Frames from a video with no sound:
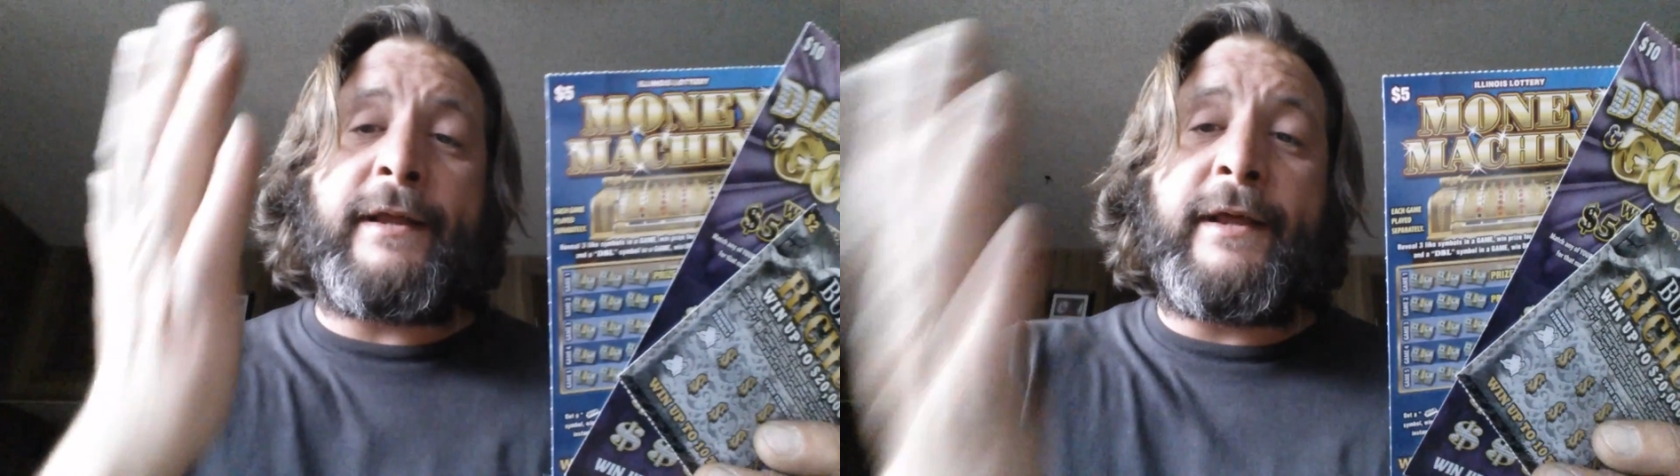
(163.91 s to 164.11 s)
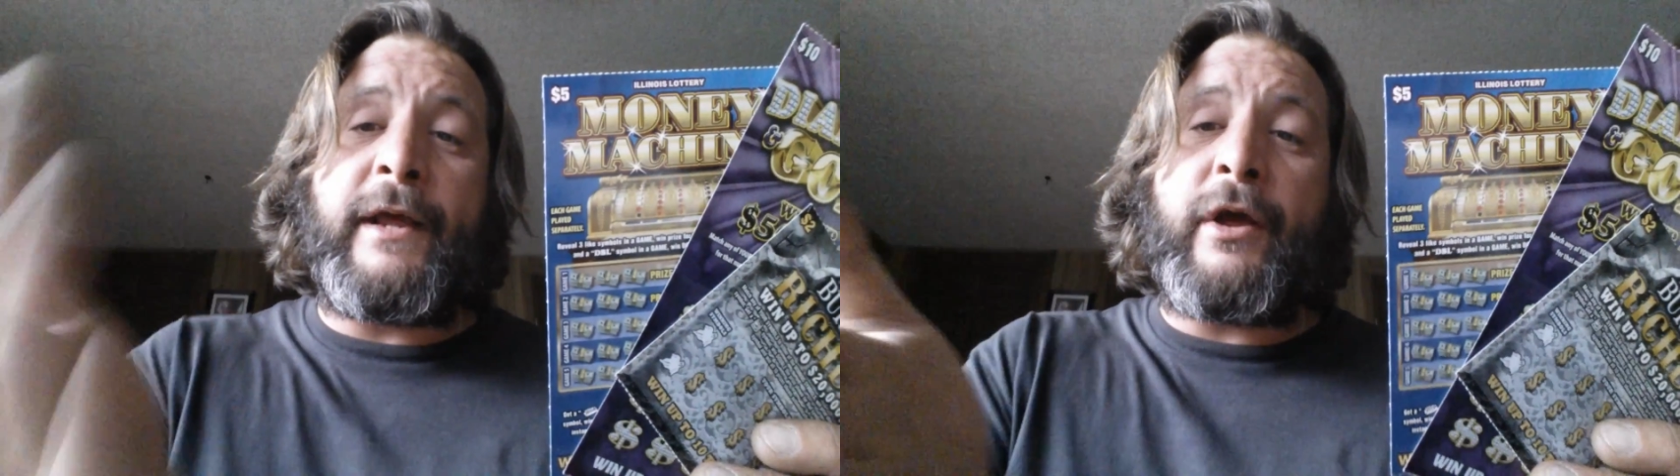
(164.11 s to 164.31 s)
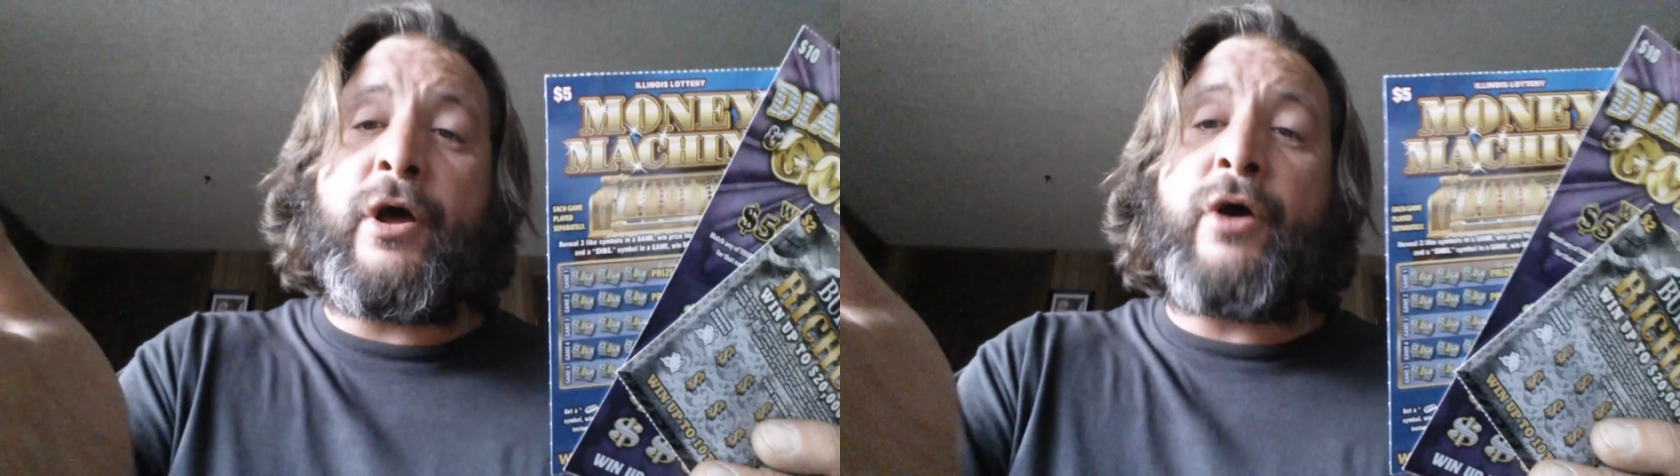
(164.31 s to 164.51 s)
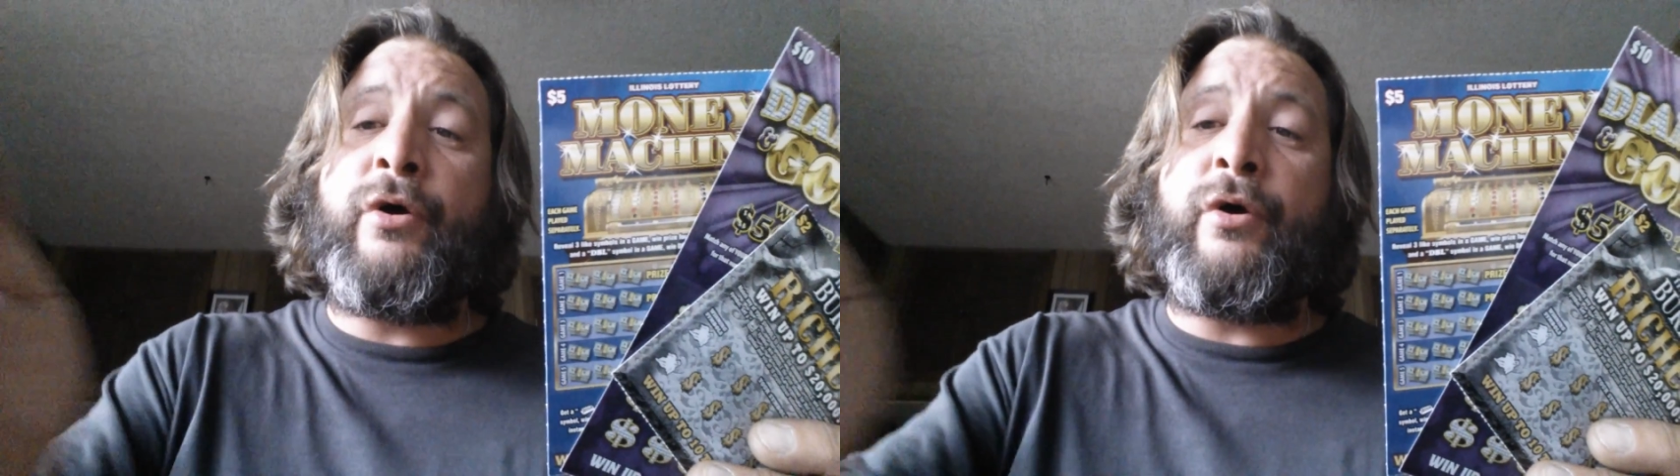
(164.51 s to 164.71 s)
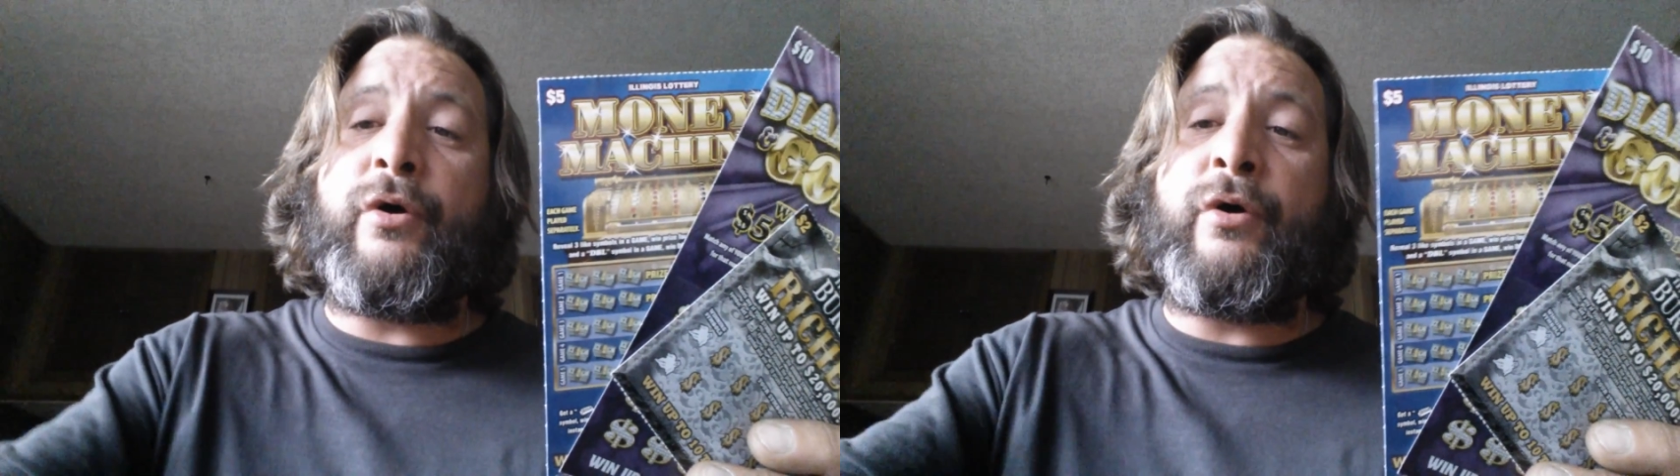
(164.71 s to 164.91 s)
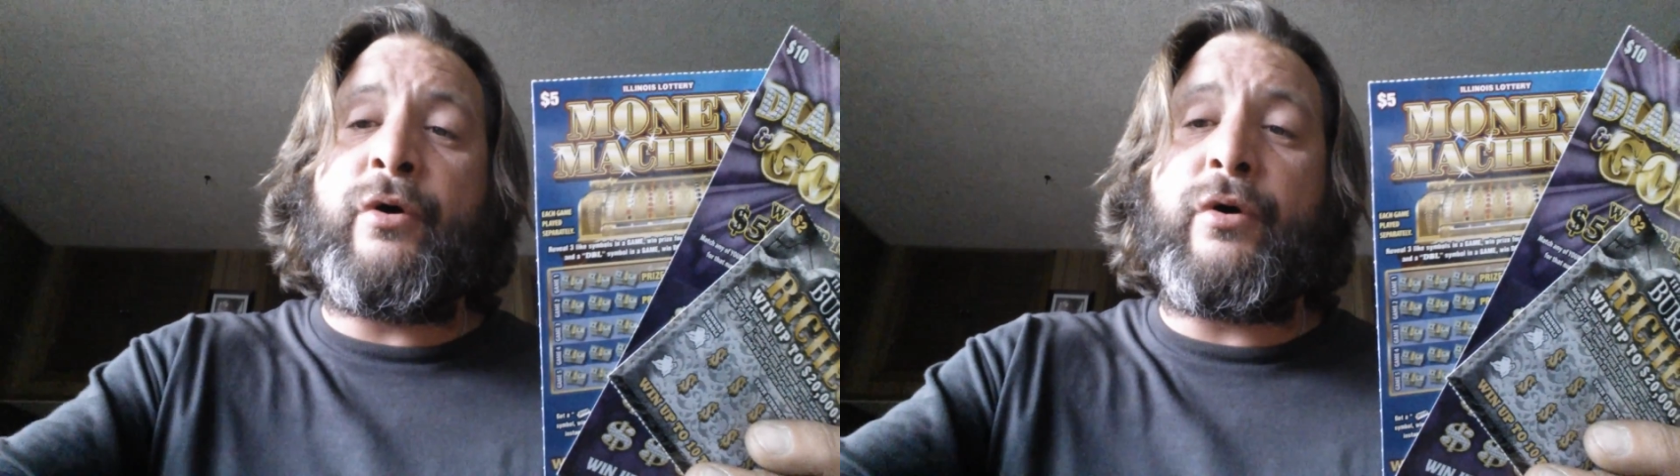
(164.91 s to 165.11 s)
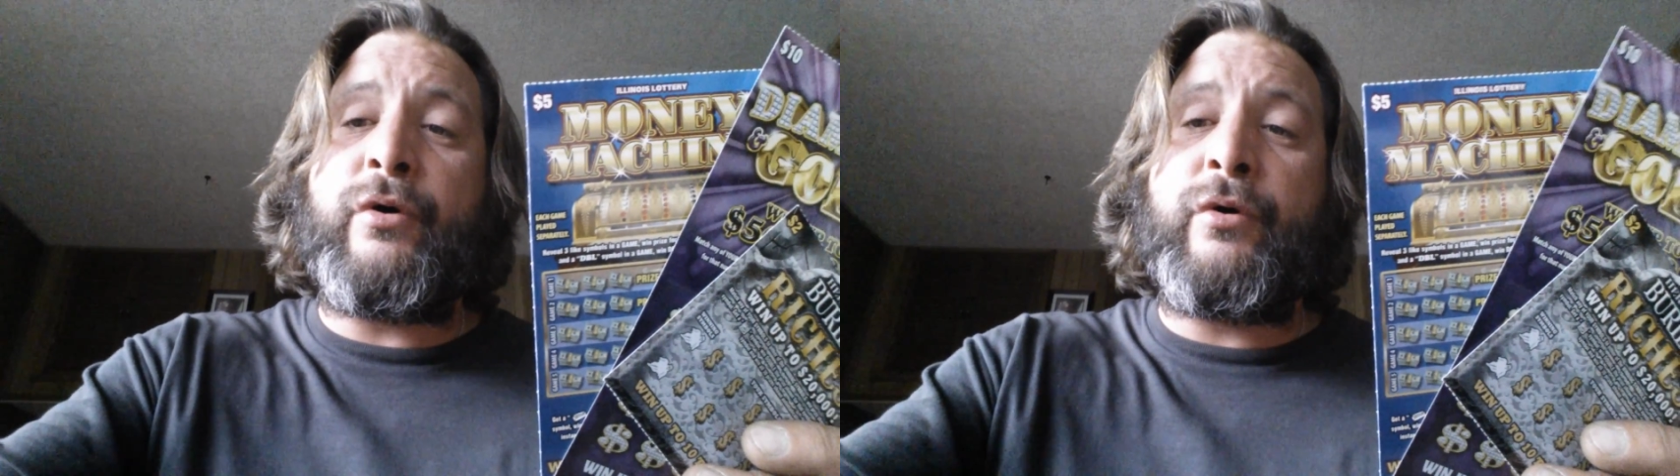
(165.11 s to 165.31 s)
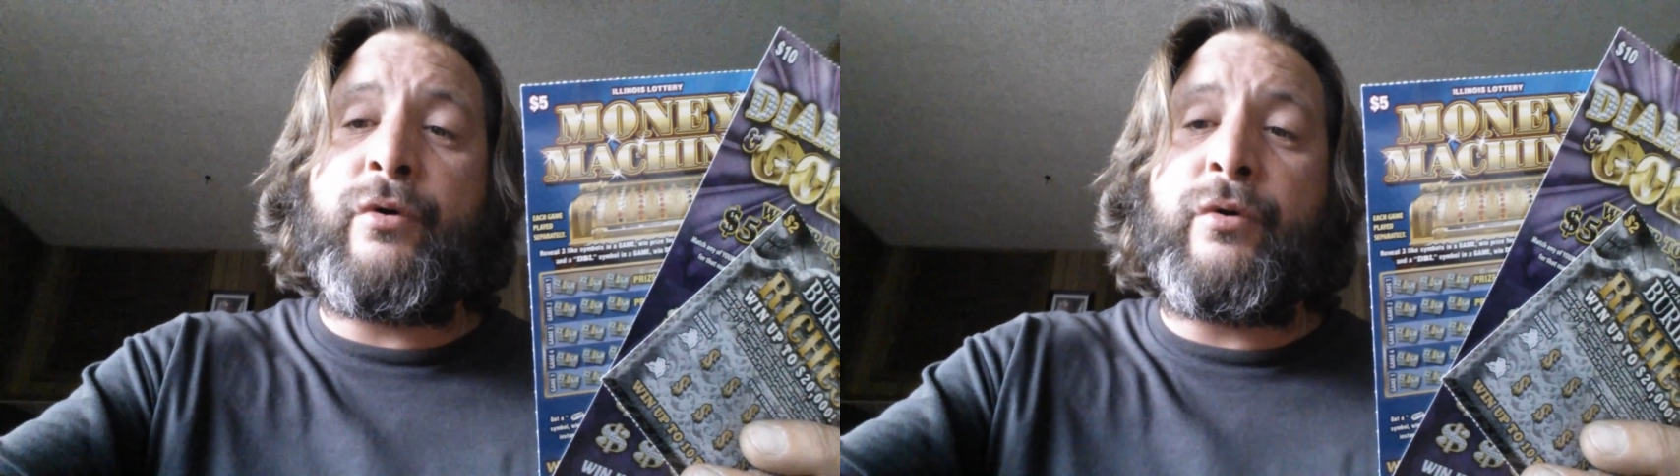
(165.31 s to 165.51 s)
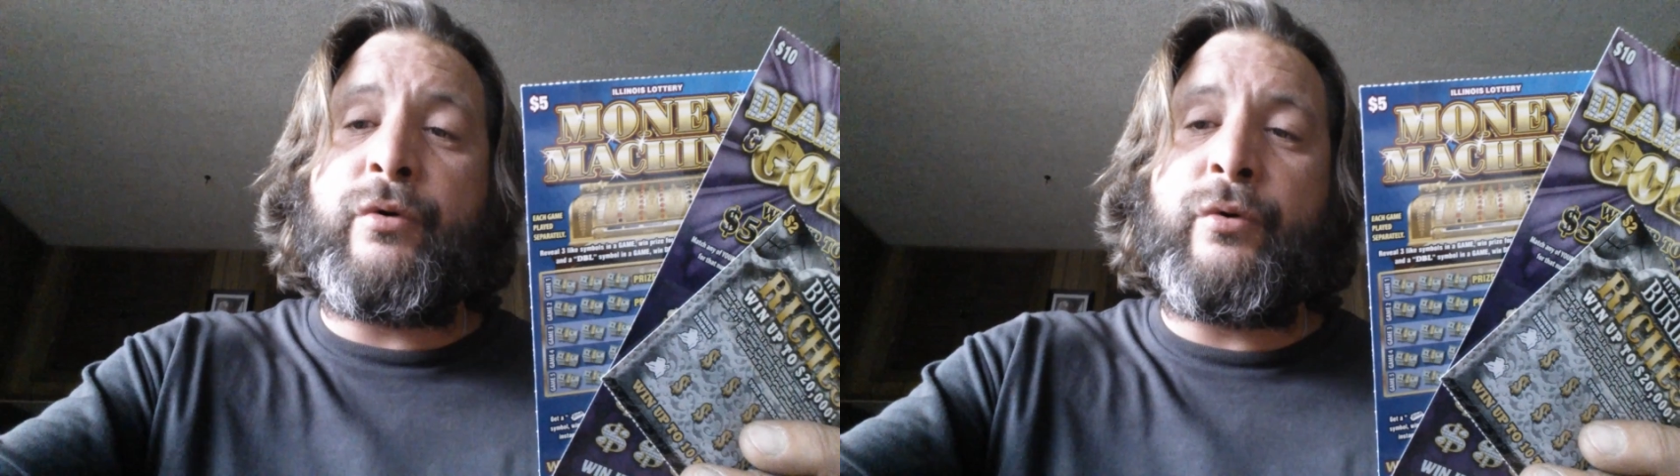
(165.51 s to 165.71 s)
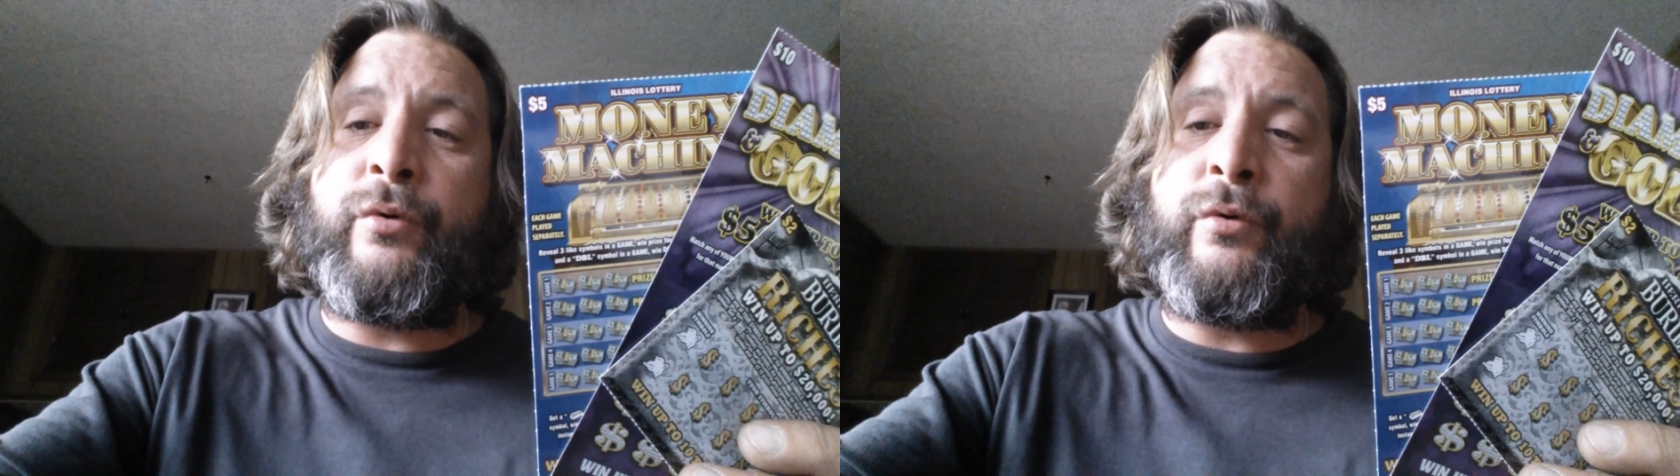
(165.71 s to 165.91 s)

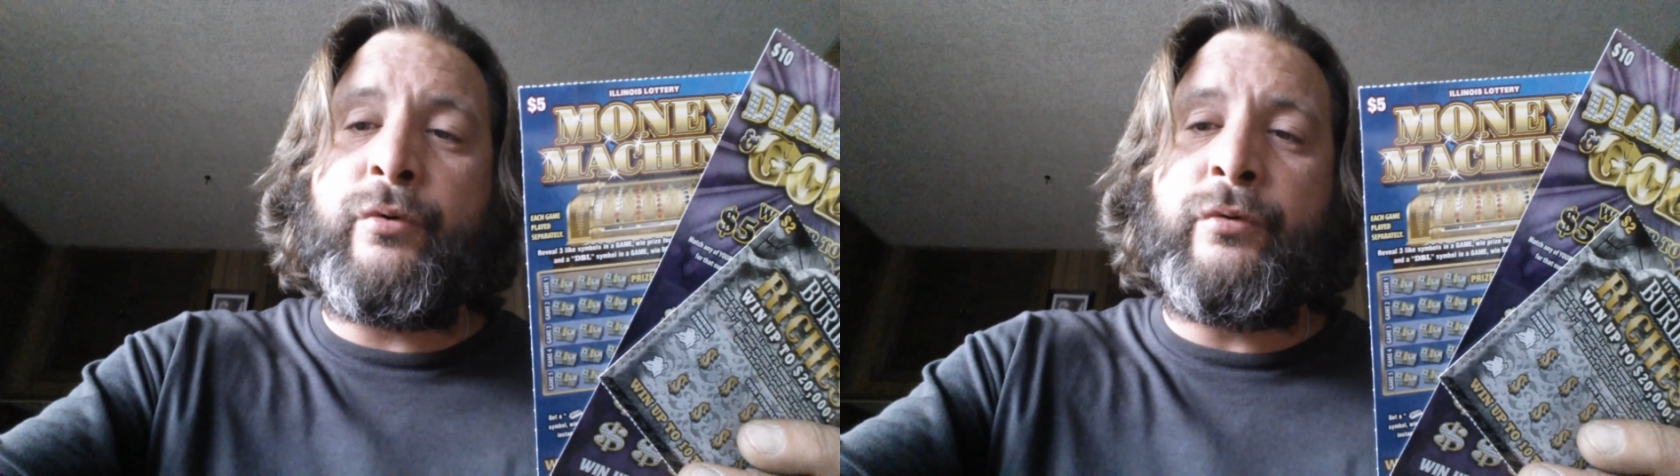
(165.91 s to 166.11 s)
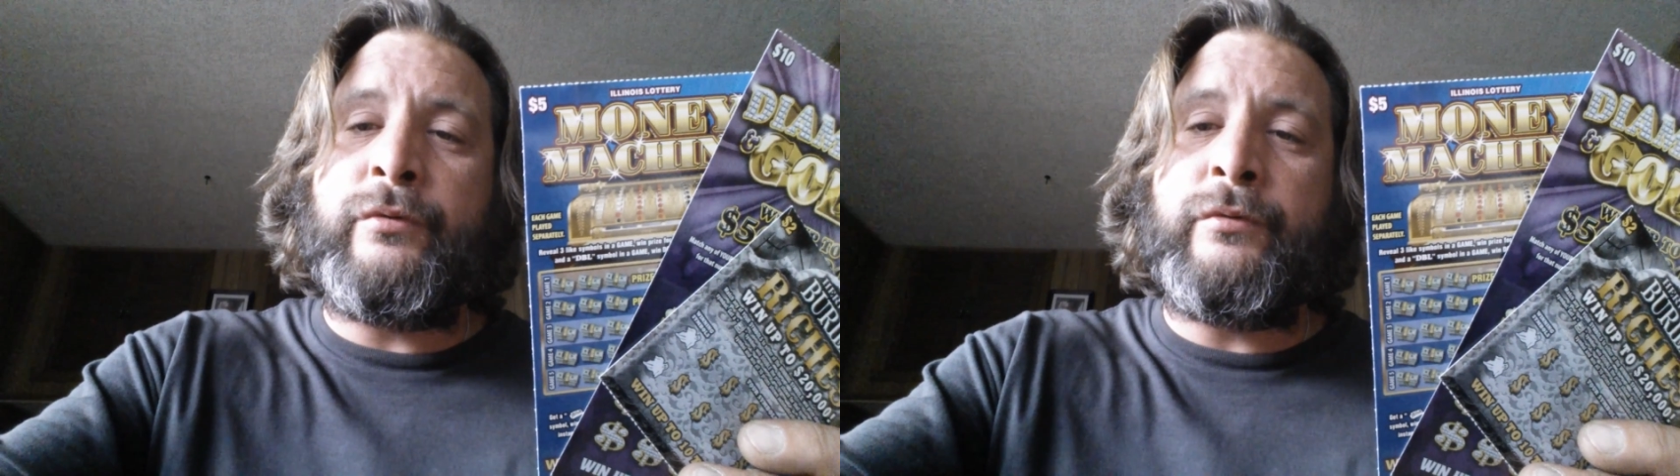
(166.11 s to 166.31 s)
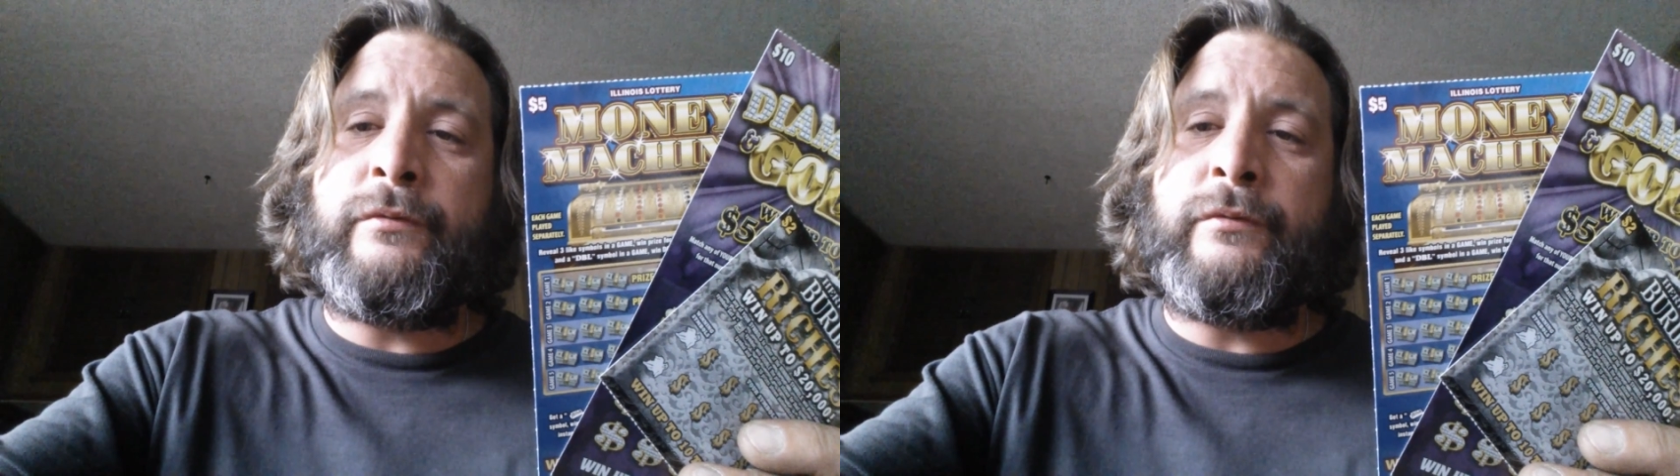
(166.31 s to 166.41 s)
you.